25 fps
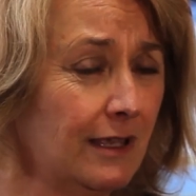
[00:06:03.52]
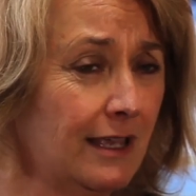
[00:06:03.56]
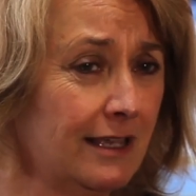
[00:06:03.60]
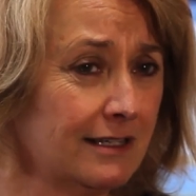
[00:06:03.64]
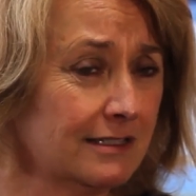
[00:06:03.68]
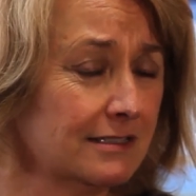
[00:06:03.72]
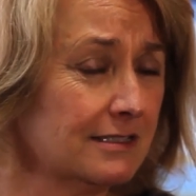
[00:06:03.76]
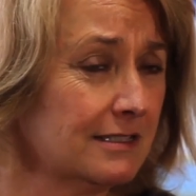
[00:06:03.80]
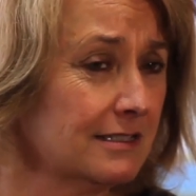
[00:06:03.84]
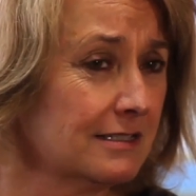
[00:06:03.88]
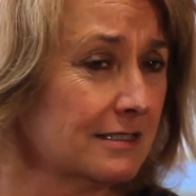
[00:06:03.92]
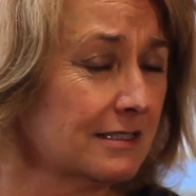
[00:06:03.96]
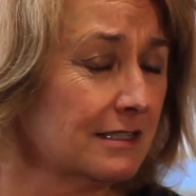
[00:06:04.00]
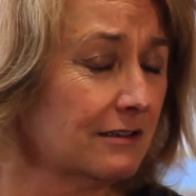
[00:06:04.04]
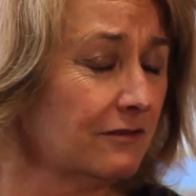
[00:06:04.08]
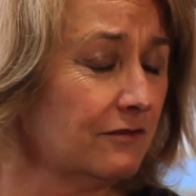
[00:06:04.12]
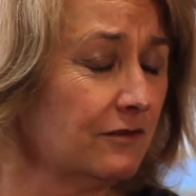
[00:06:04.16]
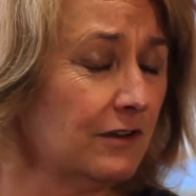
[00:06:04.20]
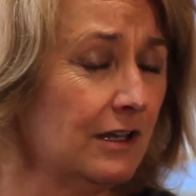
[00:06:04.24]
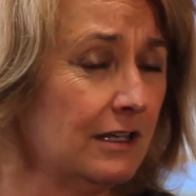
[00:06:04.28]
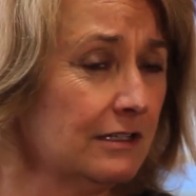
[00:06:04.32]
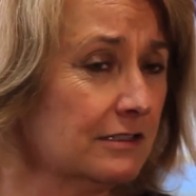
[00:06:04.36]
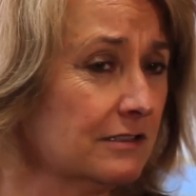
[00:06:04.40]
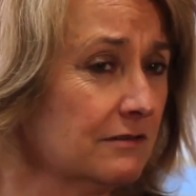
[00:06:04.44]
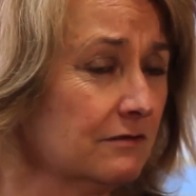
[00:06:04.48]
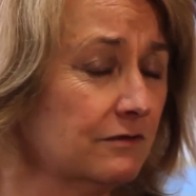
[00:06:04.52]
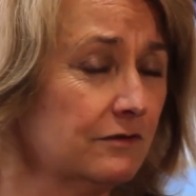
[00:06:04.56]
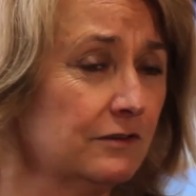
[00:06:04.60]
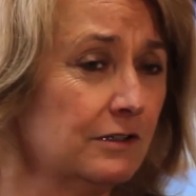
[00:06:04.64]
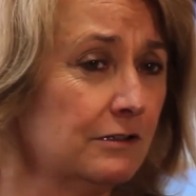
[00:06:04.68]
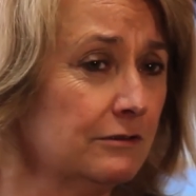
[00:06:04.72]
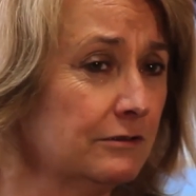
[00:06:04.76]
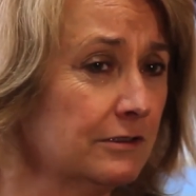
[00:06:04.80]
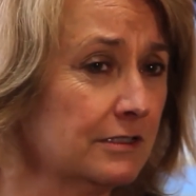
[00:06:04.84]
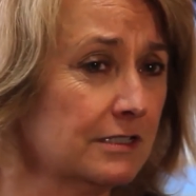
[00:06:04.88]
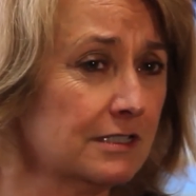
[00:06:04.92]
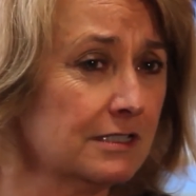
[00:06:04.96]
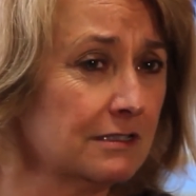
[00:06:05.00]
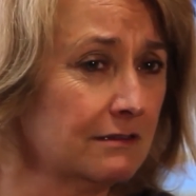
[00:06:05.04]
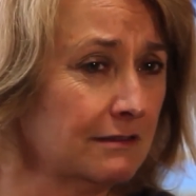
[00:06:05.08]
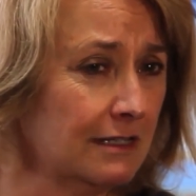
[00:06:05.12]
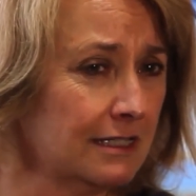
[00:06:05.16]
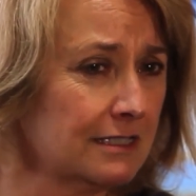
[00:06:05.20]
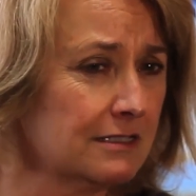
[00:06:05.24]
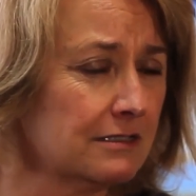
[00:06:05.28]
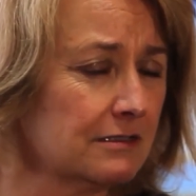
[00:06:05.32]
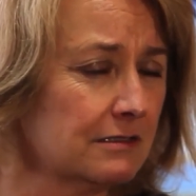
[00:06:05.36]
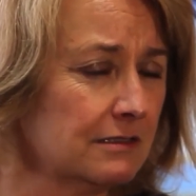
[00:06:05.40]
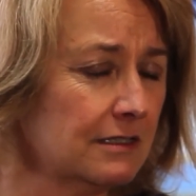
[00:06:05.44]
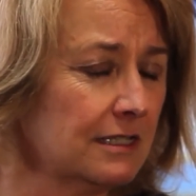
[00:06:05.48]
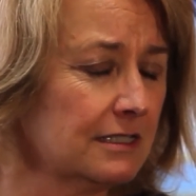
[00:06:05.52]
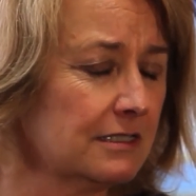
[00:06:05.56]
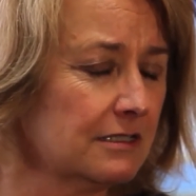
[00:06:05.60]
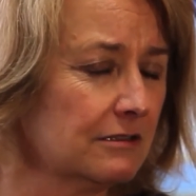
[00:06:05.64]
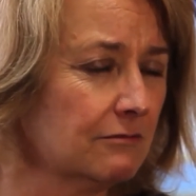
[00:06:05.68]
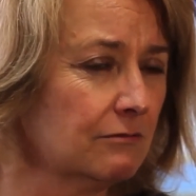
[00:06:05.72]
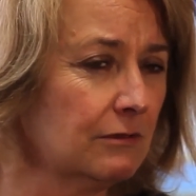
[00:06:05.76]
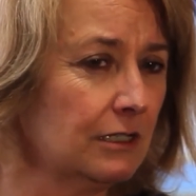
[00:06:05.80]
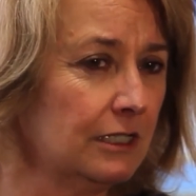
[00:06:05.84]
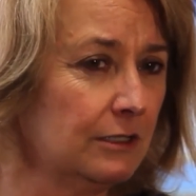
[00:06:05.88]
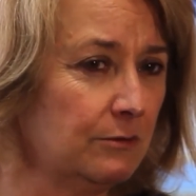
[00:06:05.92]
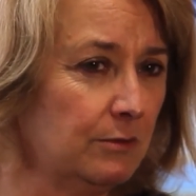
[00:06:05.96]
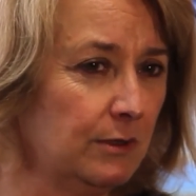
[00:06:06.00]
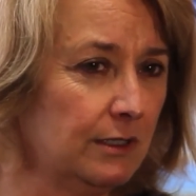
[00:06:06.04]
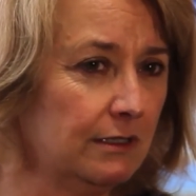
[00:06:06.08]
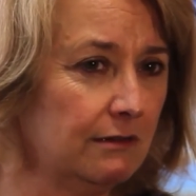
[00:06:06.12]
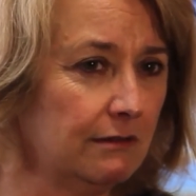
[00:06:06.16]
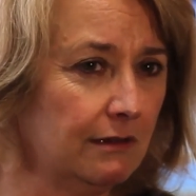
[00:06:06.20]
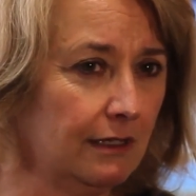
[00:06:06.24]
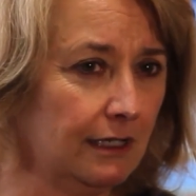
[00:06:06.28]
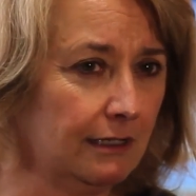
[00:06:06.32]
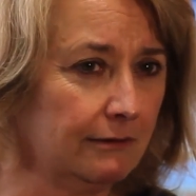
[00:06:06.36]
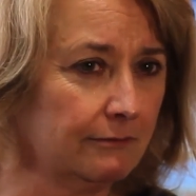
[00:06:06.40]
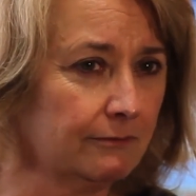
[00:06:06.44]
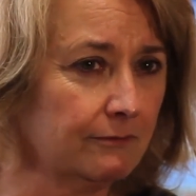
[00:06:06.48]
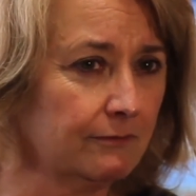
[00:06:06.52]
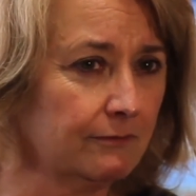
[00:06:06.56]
access their files and folders, and that's a really big thing.